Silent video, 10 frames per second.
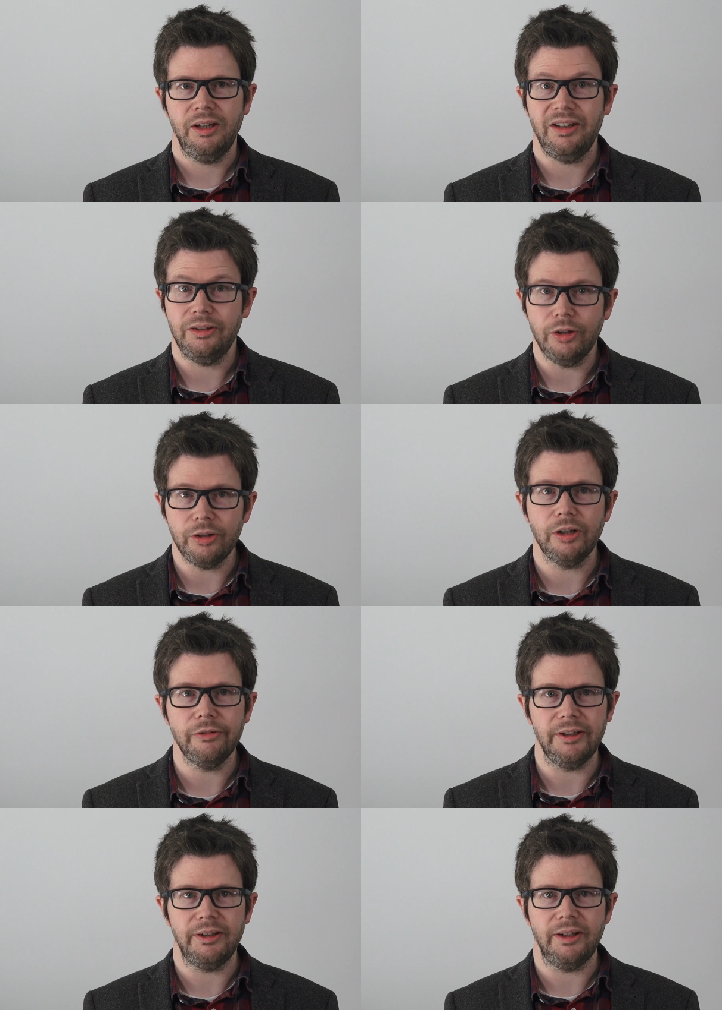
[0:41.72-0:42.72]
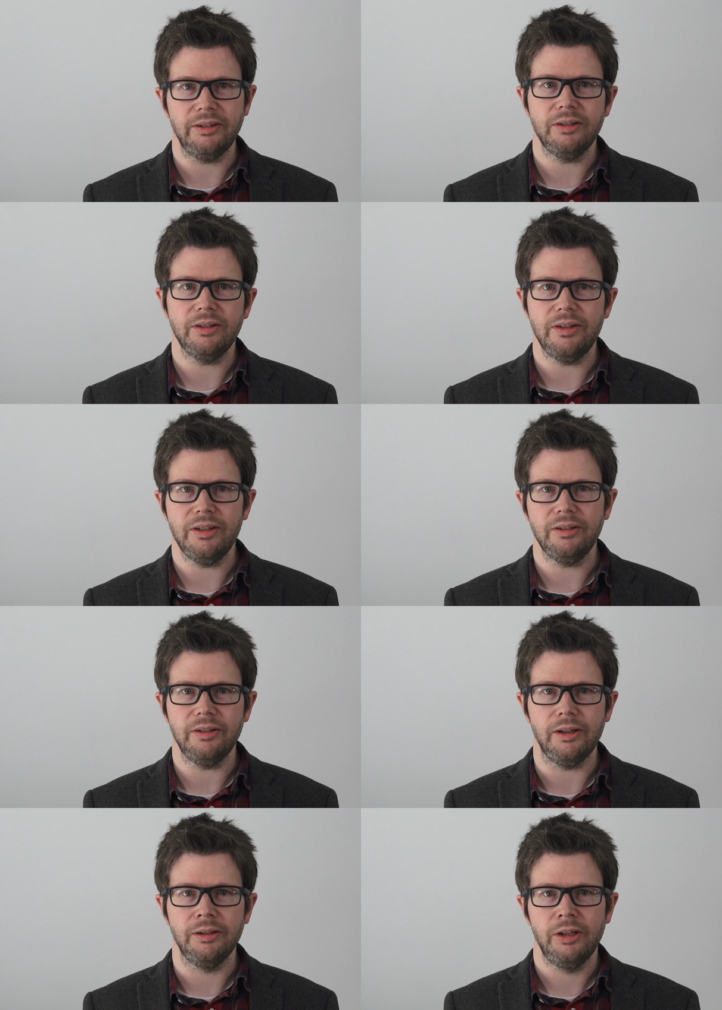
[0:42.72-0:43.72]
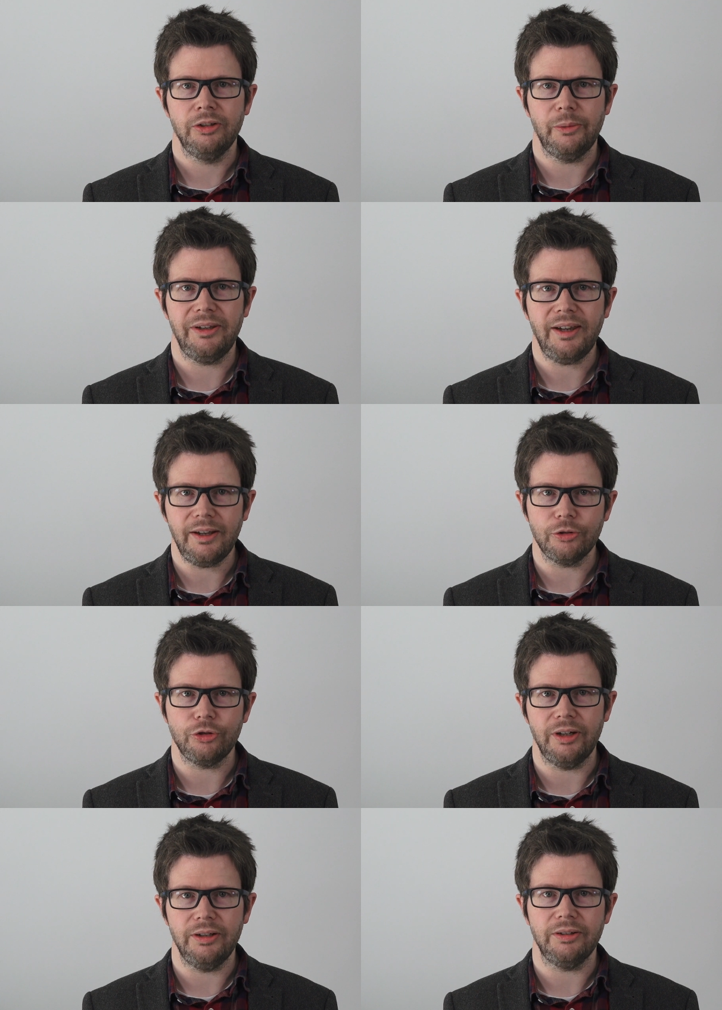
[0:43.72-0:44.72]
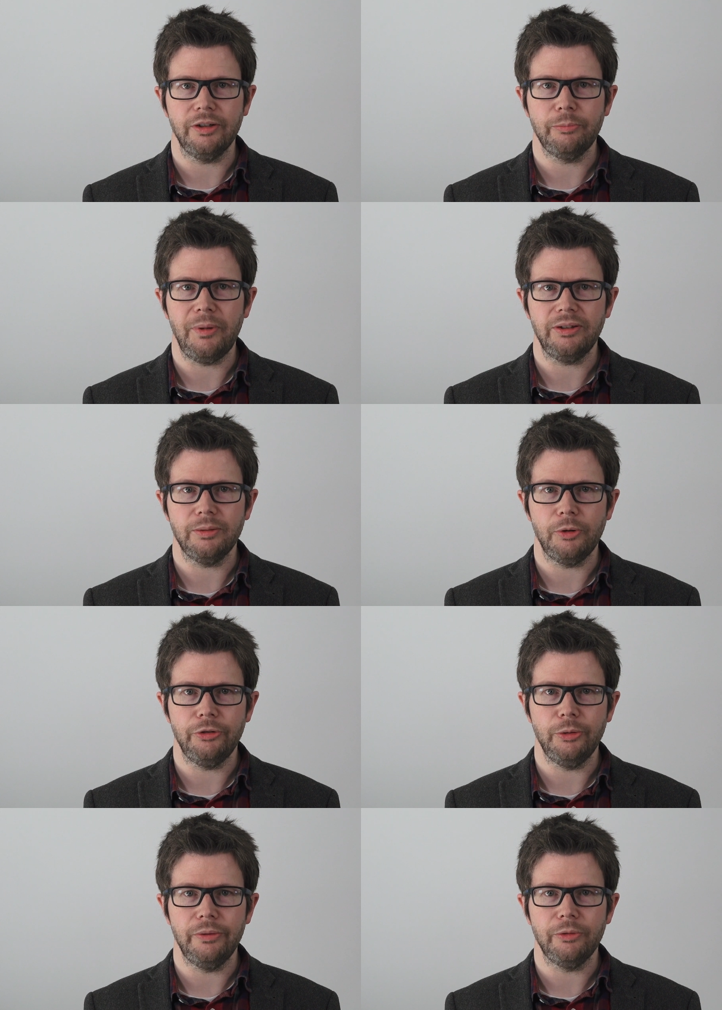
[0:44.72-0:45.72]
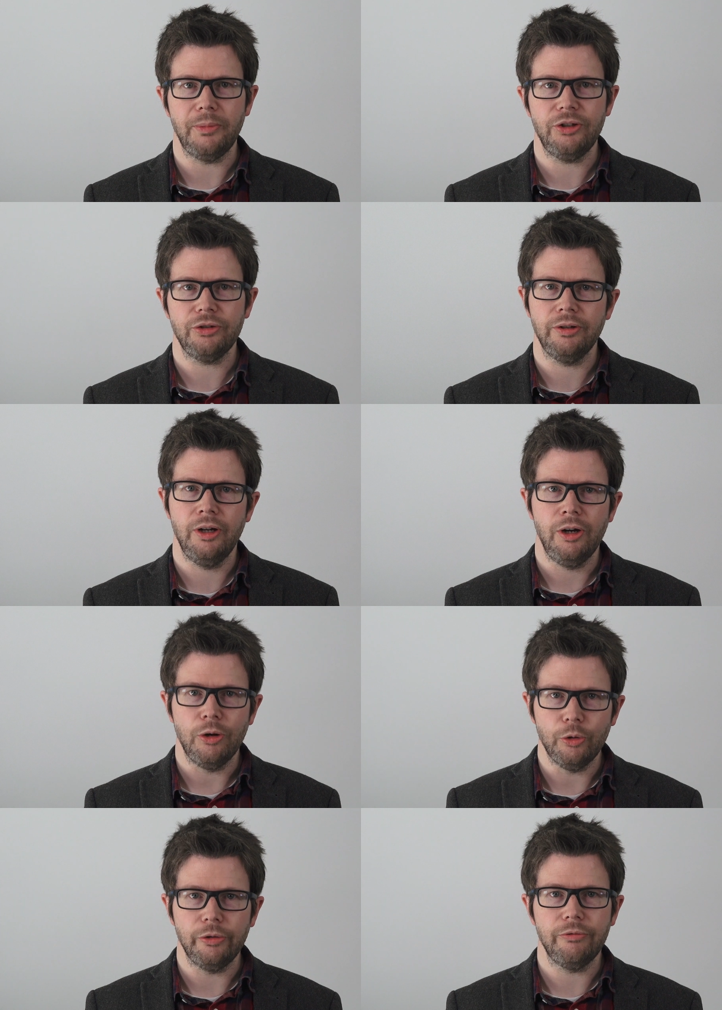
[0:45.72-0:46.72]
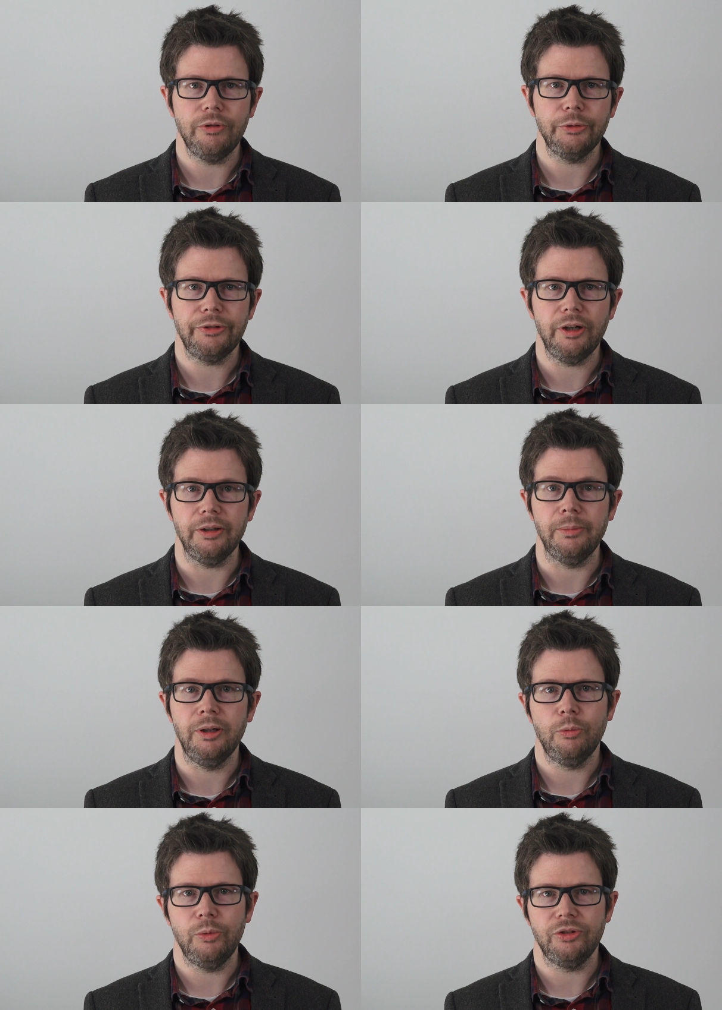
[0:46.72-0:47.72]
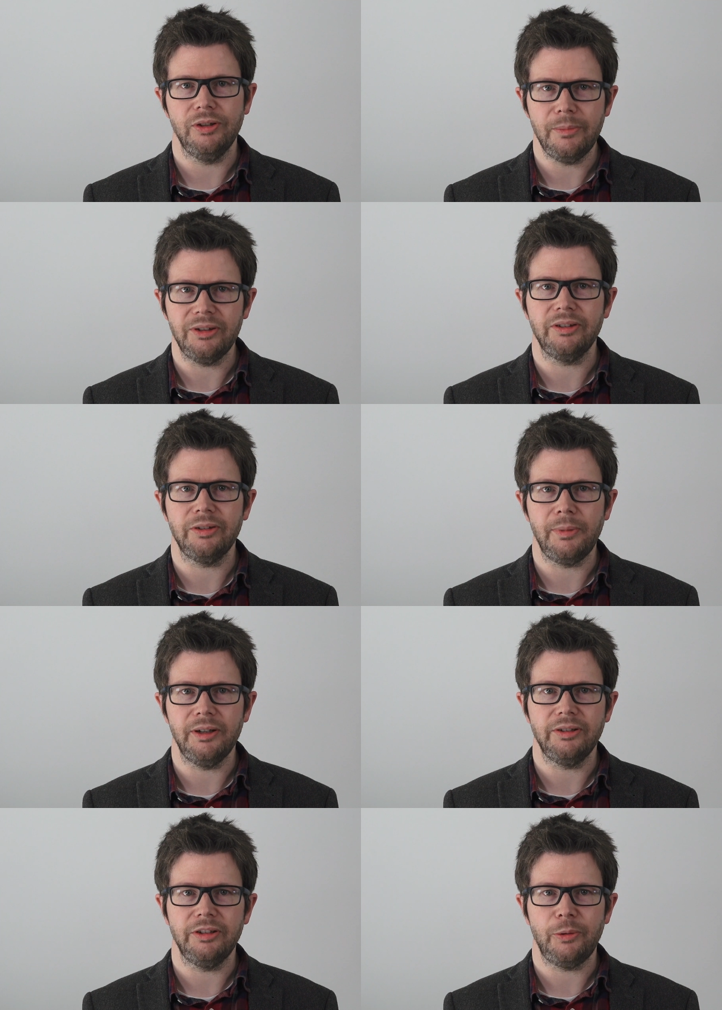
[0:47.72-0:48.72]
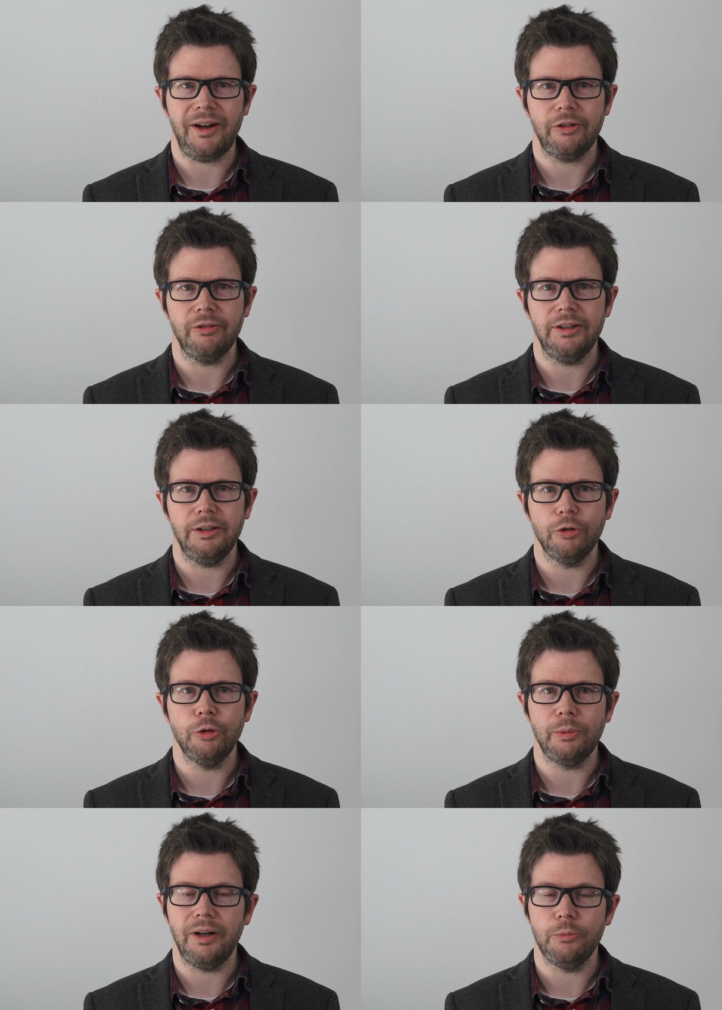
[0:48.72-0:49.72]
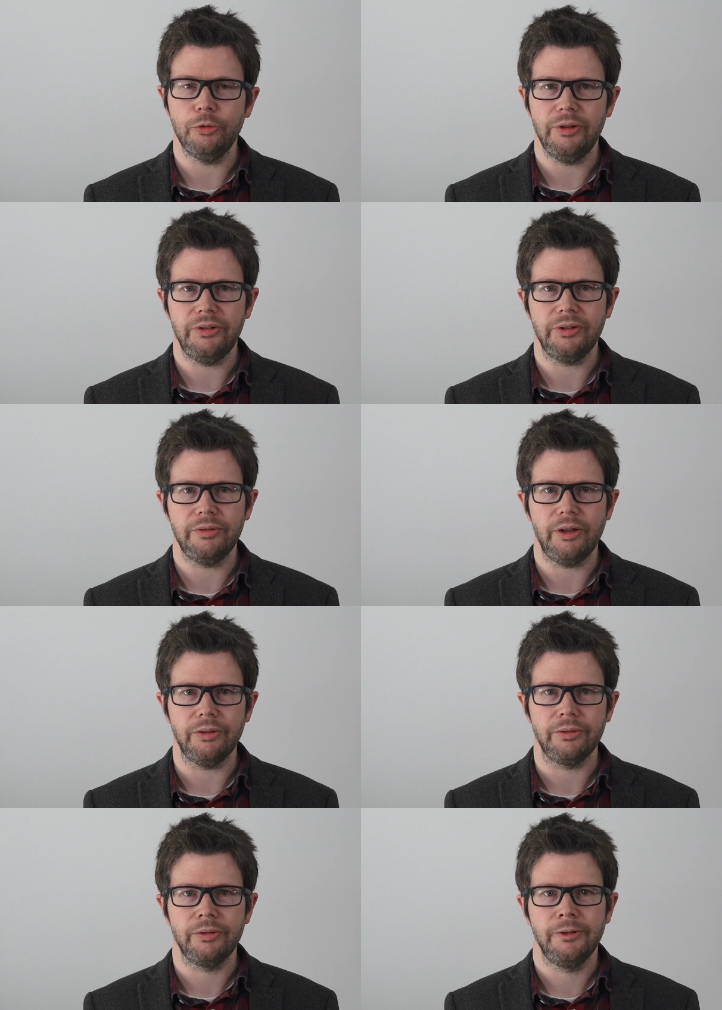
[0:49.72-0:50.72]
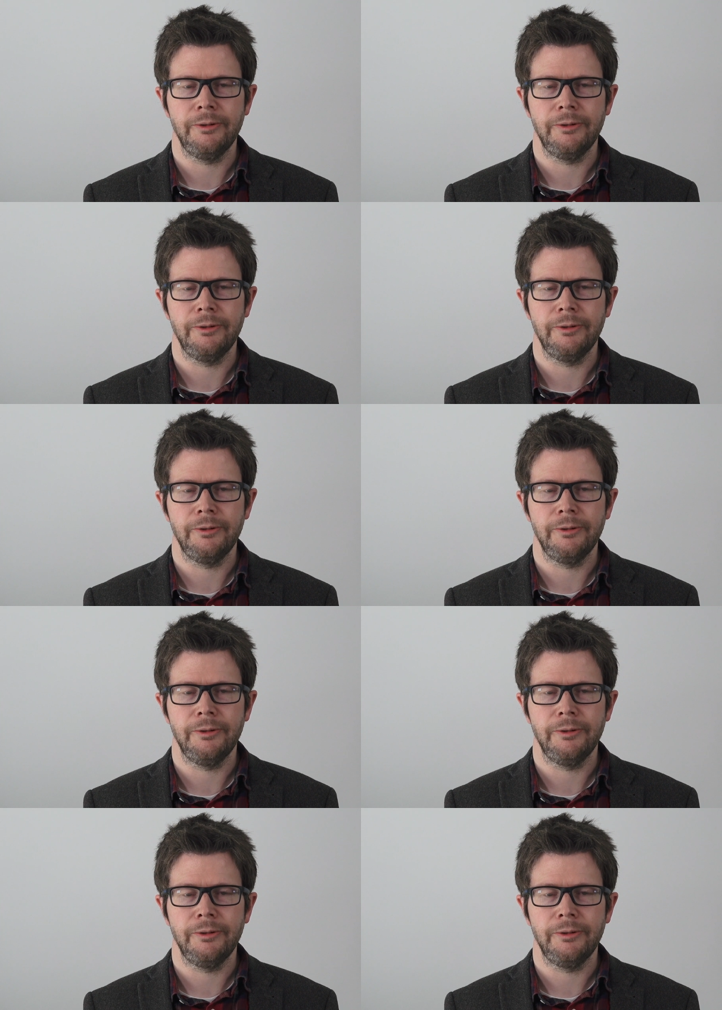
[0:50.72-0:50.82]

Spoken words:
it is not currently connected to the internet, so it cannot train itself based upon new information or in real time, which limits its ability to accurately incorporate more recent events.